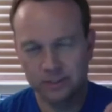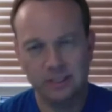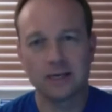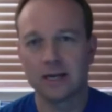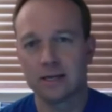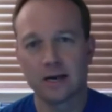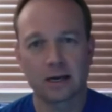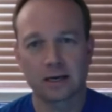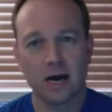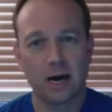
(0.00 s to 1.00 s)

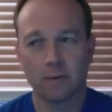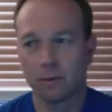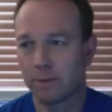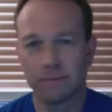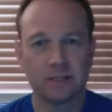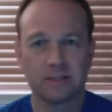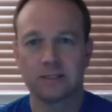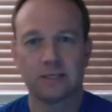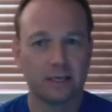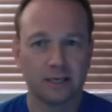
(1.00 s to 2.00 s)
CNN.com or
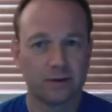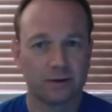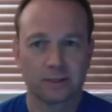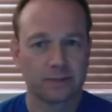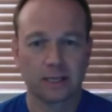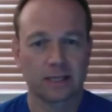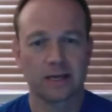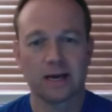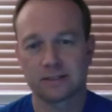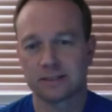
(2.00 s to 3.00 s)
BBC or something
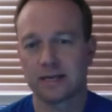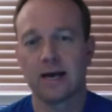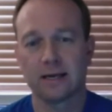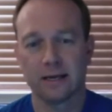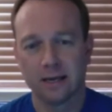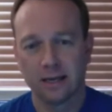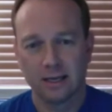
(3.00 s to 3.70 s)
like that site,